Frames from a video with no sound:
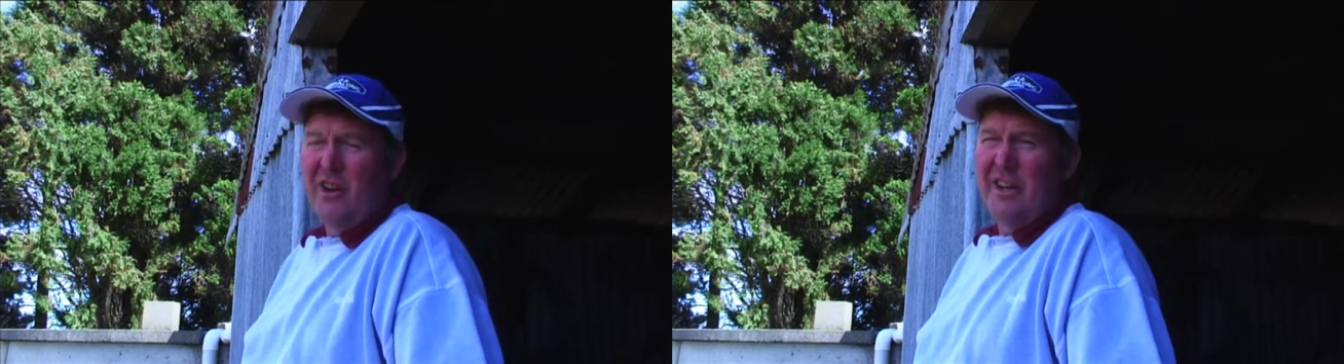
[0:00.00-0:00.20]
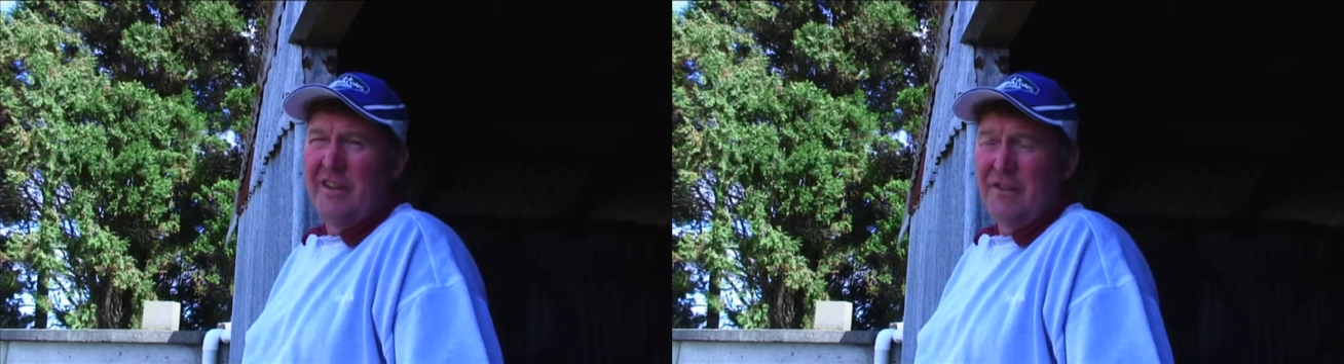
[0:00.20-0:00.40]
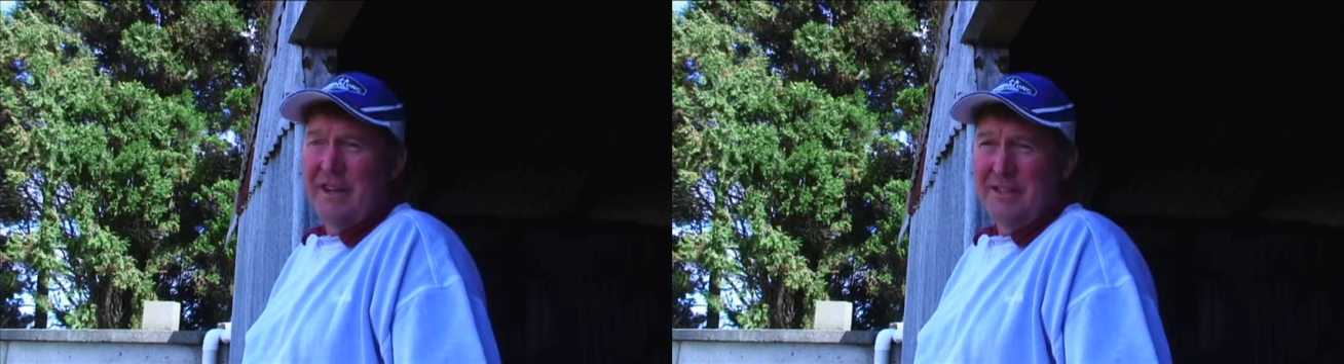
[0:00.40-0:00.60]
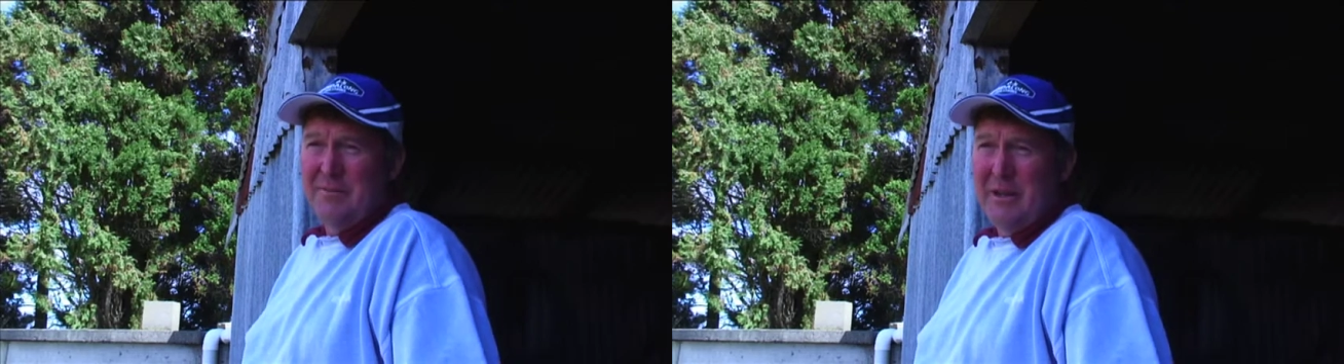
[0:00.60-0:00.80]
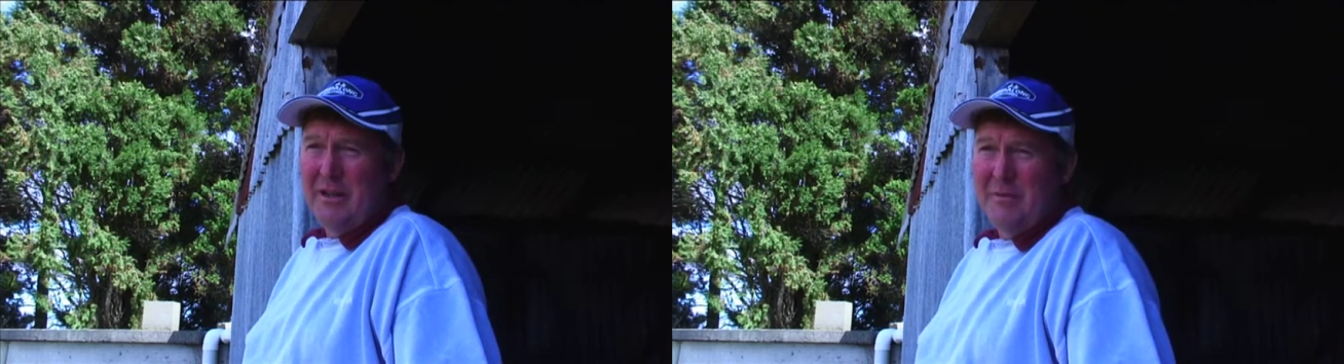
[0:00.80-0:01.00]
I even
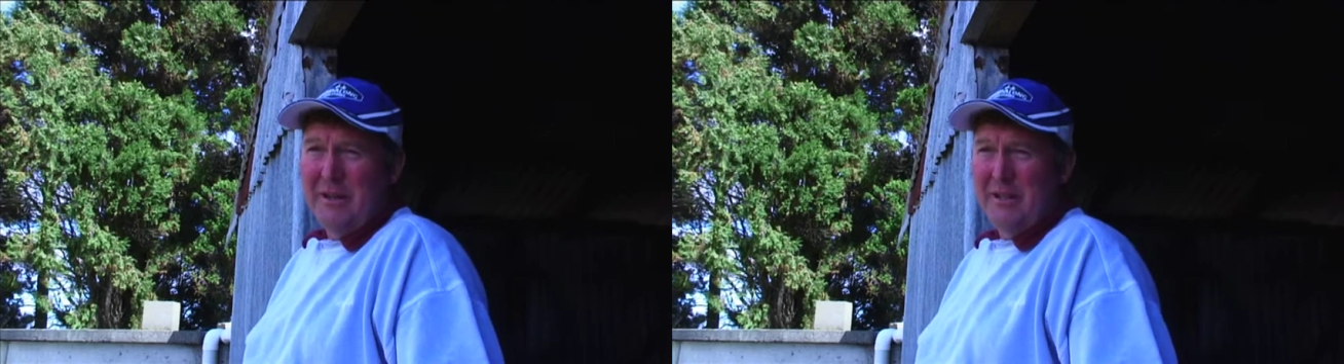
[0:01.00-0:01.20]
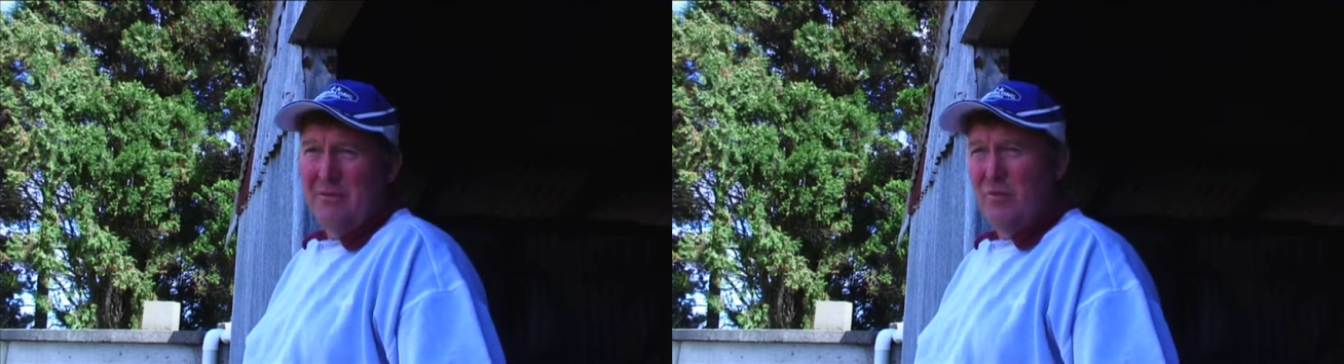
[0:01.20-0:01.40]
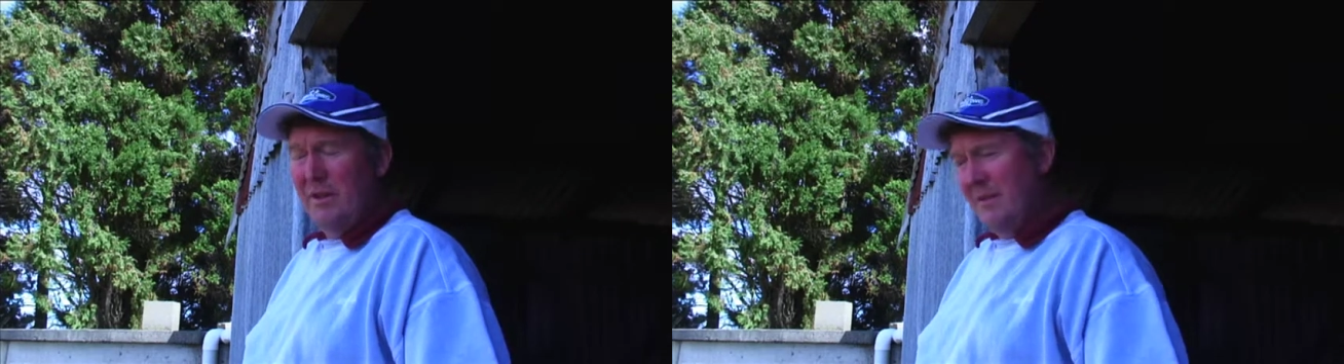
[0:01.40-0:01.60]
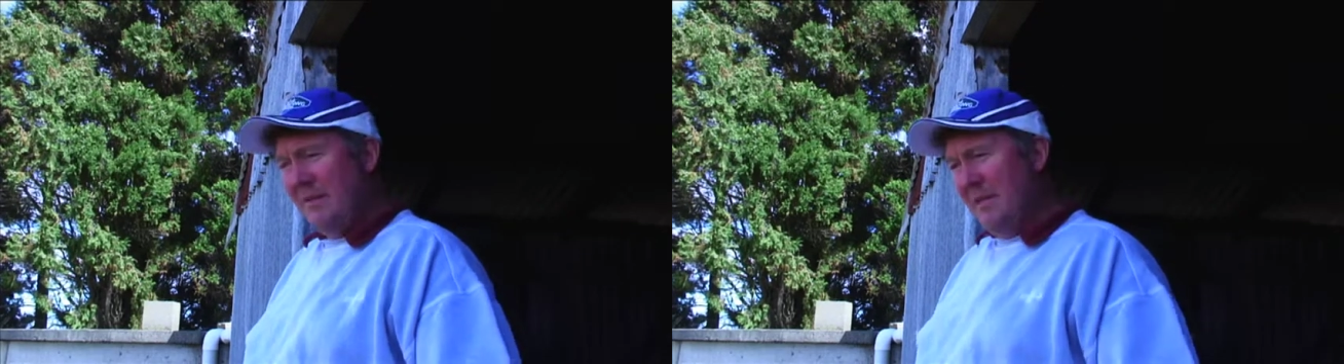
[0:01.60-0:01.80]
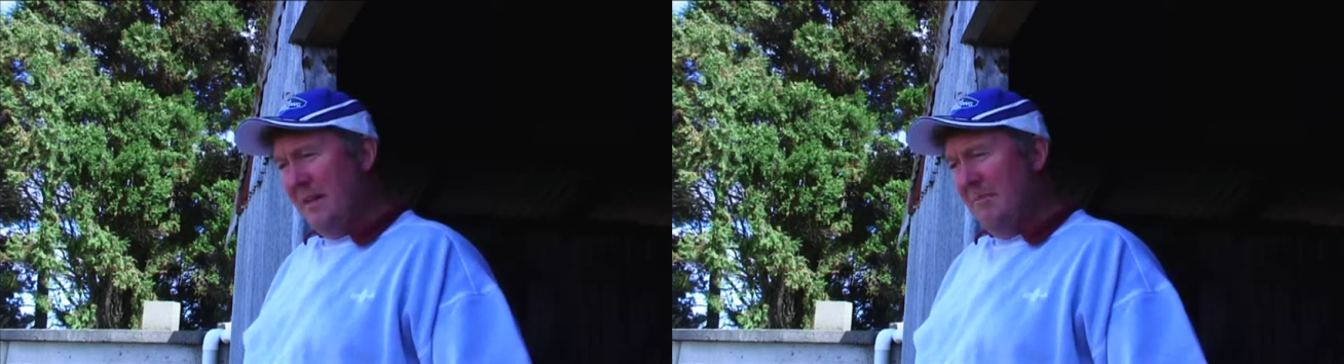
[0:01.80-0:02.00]
experimented with
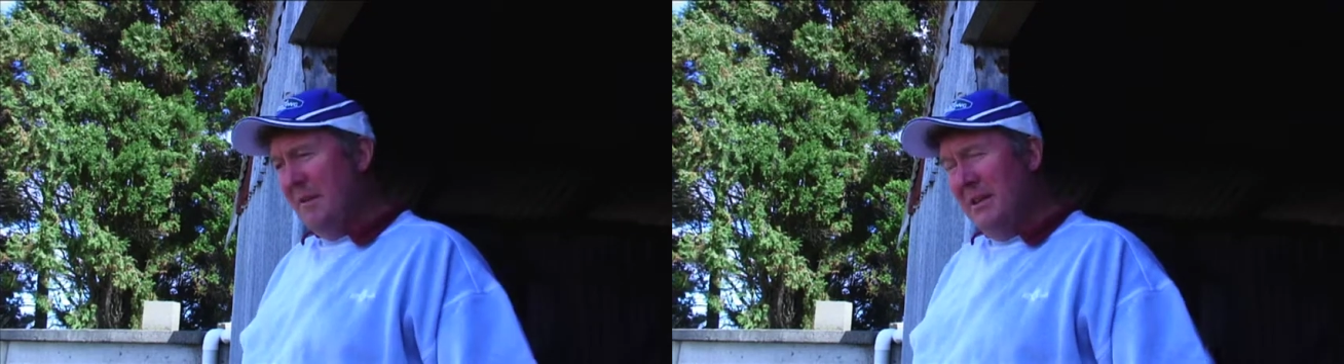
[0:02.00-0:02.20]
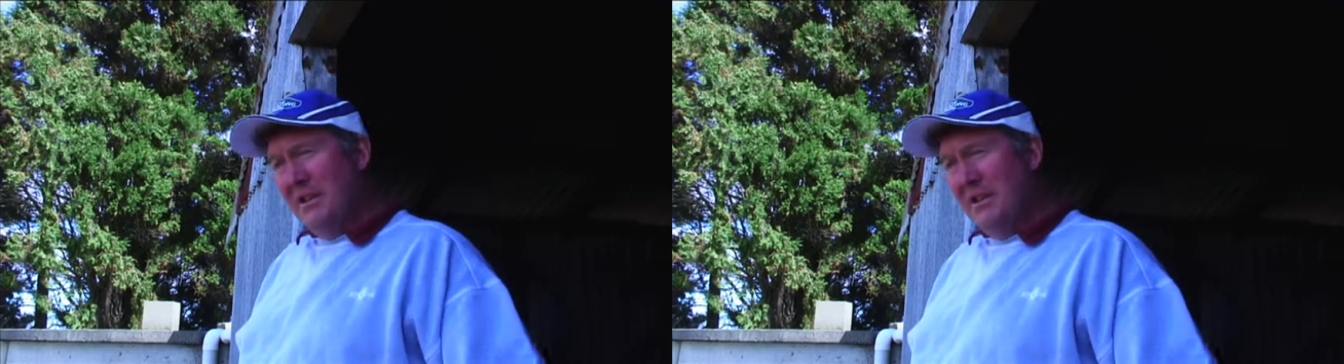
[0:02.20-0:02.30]
some